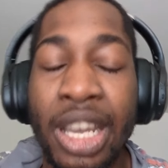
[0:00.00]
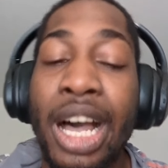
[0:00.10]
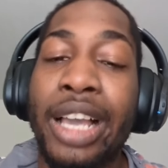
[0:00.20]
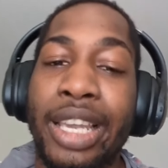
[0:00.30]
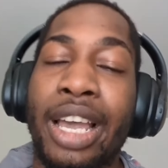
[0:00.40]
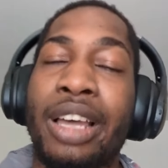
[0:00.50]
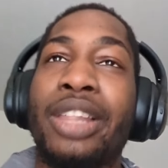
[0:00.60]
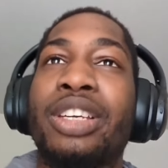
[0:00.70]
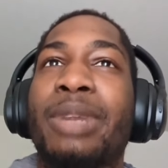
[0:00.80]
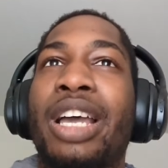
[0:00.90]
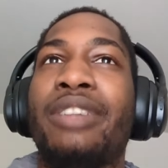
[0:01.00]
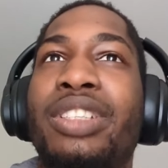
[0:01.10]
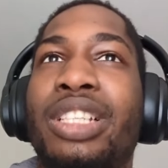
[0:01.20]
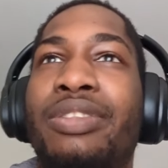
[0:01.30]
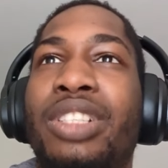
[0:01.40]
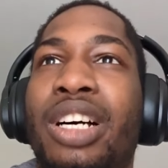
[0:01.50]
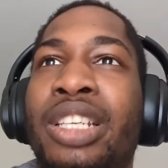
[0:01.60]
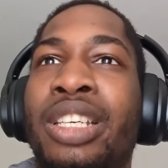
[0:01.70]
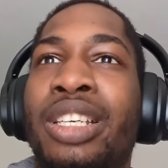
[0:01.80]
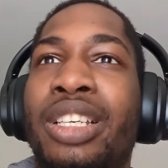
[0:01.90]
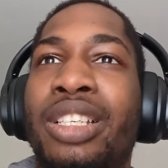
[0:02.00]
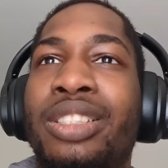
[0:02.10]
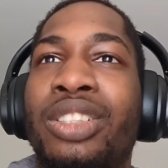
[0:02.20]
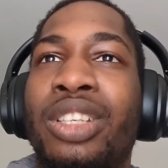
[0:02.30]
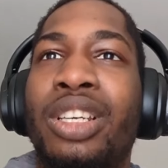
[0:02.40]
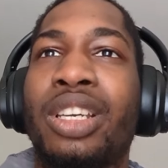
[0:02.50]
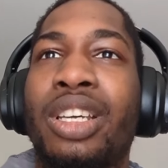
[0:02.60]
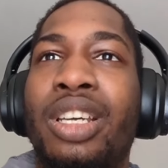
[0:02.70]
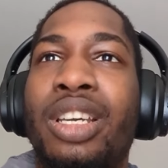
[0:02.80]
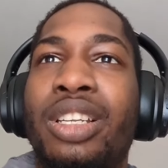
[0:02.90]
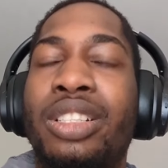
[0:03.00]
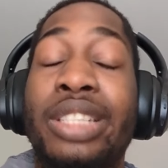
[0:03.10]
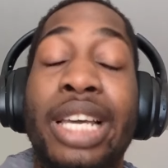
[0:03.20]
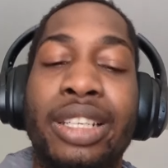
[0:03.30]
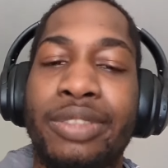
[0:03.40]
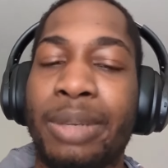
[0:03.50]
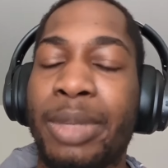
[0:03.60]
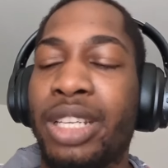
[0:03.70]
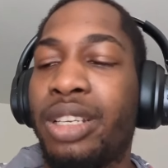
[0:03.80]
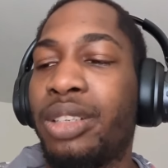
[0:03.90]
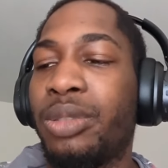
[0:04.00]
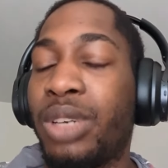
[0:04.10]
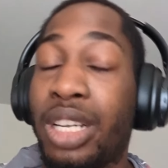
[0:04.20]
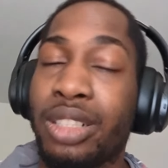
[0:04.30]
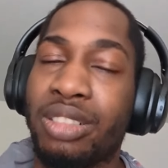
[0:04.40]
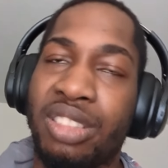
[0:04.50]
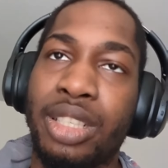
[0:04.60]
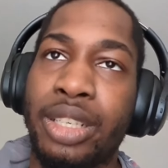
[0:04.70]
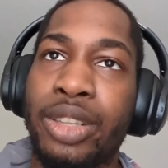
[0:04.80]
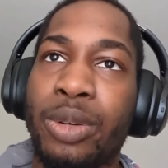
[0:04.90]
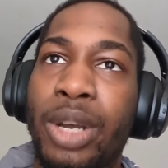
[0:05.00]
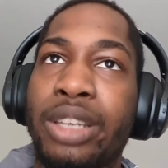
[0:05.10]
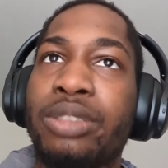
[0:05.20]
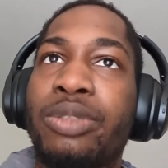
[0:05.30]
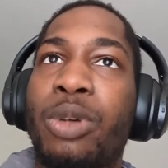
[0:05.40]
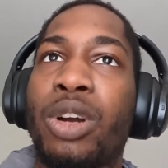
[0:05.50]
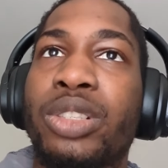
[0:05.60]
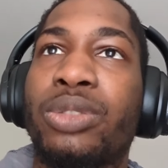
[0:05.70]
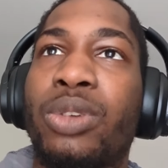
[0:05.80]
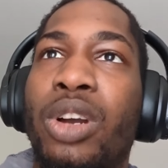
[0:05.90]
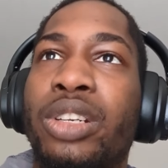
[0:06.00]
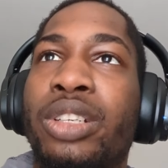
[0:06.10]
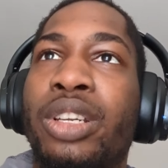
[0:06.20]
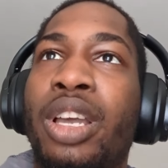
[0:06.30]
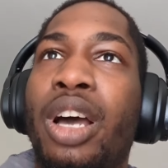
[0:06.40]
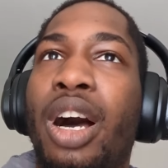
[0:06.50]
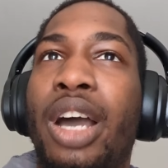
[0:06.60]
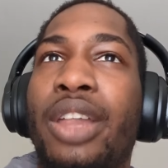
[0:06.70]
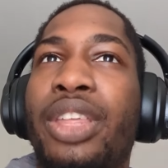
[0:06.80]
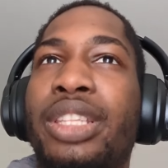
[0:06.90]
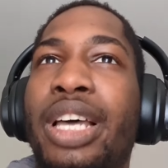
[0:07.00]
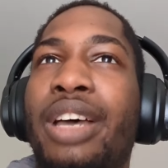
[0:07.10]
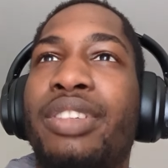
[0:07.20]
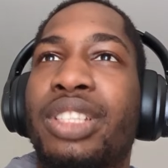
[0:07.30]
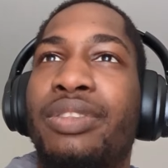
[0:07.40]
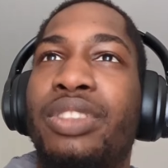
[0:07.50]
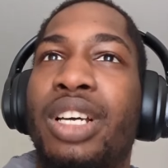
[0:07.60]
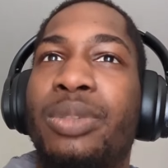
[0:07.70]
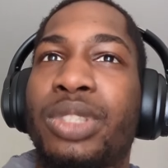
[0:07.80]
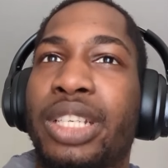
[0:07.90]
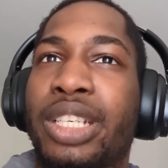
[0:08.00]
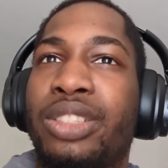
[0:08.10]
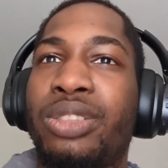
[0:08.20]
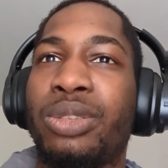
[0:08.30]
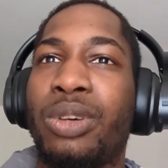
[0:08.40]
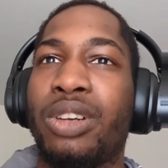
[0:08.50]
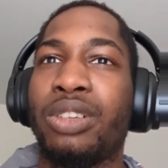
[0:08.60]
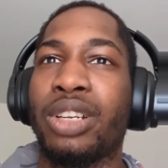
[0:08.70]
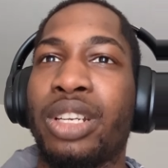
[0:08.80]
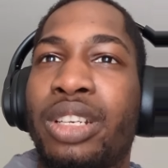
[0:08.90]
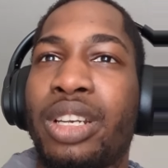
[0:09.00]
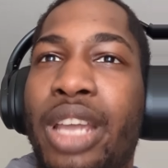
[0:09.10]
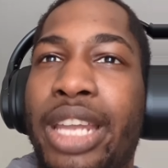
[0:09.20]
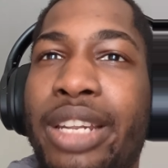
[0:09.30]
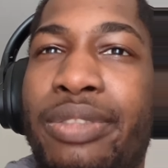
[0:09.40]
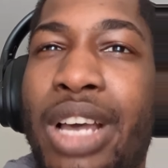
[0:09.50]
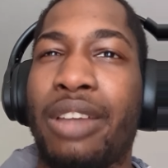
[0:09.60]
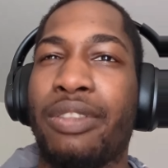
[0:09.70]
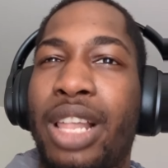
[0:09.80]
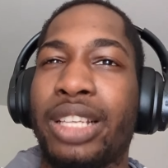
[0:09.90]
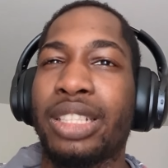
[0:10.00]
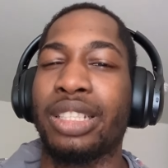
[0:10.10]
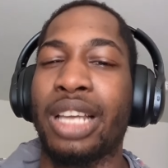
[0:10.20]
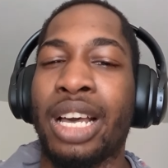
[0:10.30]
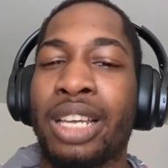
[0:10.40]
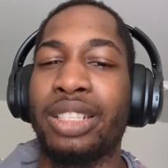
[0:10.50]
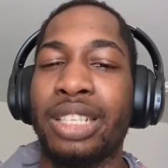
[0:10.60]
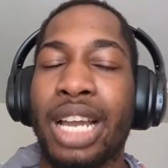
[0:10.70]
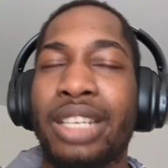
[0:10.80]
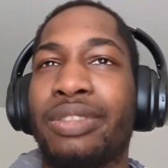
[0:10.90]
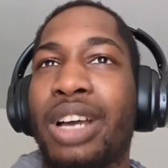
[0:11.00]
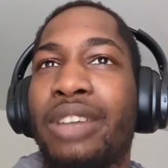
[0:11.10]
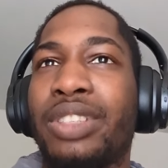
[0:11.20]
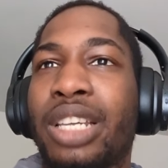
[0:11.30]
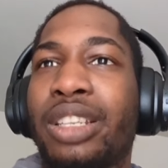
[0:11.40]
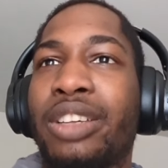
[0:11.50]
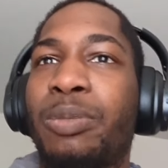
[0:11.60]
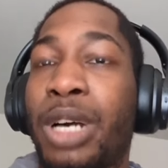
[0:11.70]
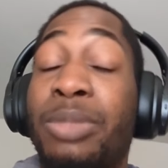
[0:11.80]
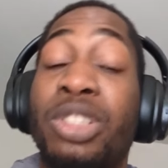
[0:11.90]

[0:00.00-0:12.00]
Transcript: I can't. I think my heaviest I've done is deadlift, I'm at. Well, either way, 400 is 400. I think the heaviest I've done was like a 285 for like not 95 deadlift, but